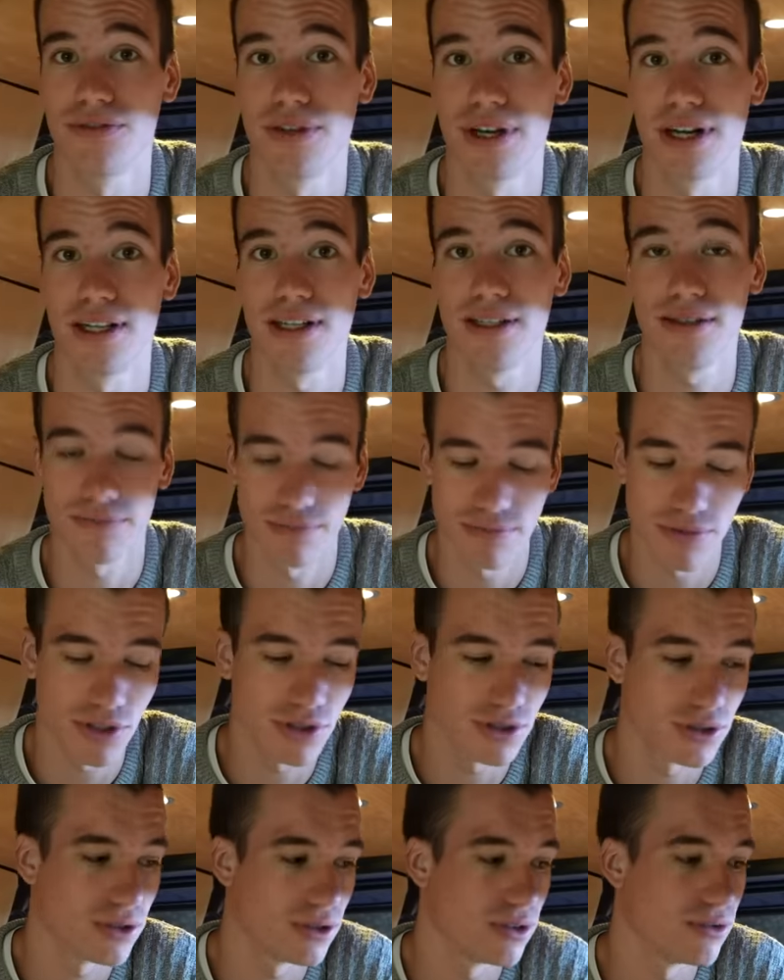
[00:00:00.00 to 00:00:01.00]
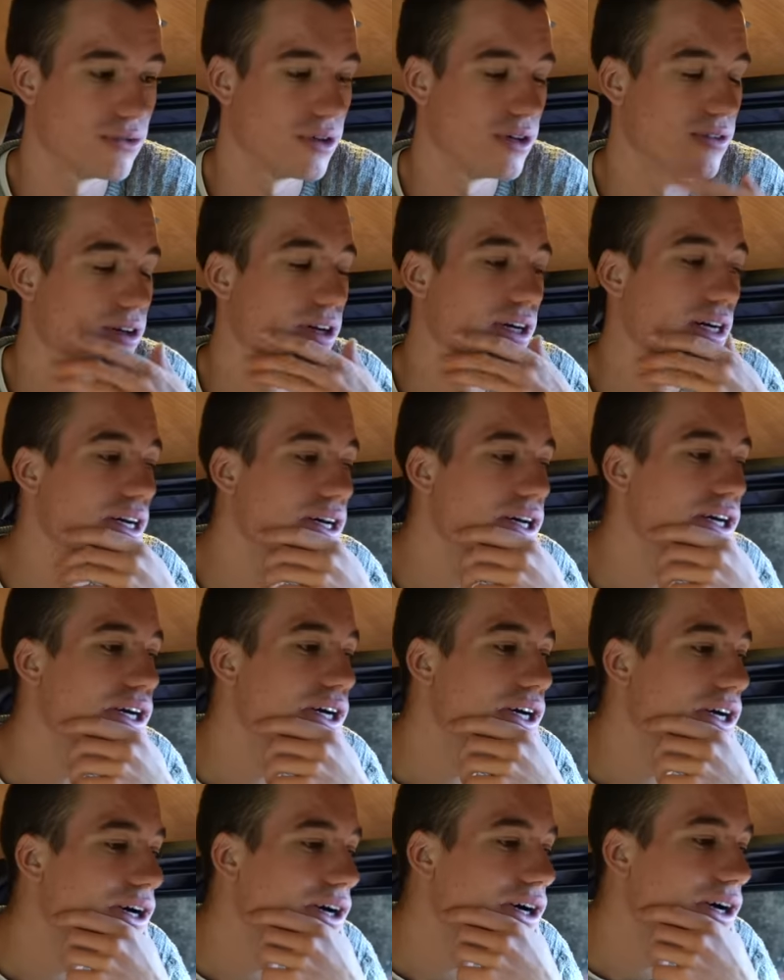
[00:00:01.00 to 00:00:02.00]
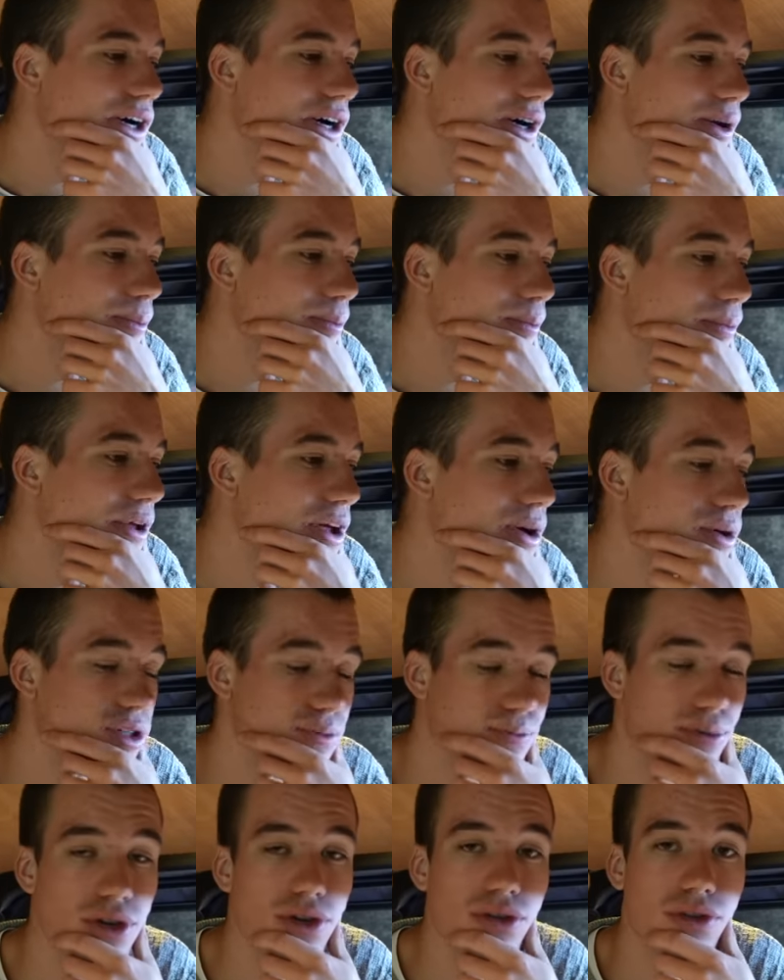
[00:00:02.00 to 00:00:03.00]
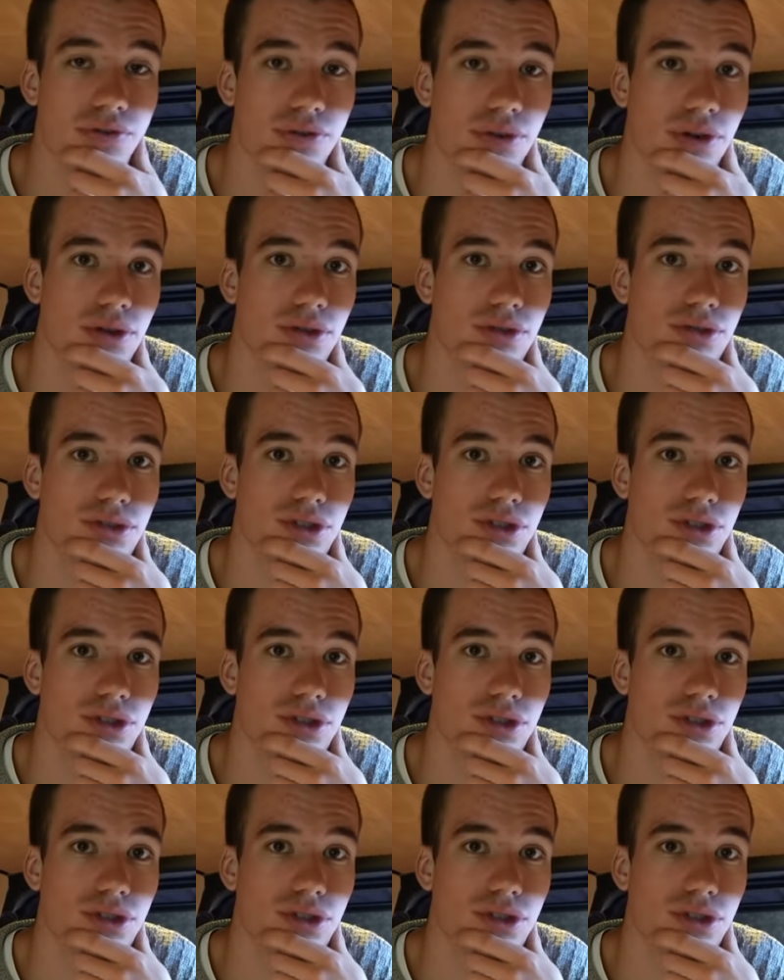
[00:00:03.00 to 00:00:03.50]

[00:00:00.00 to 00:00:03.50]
Valley, I saw the river. It was beautiful,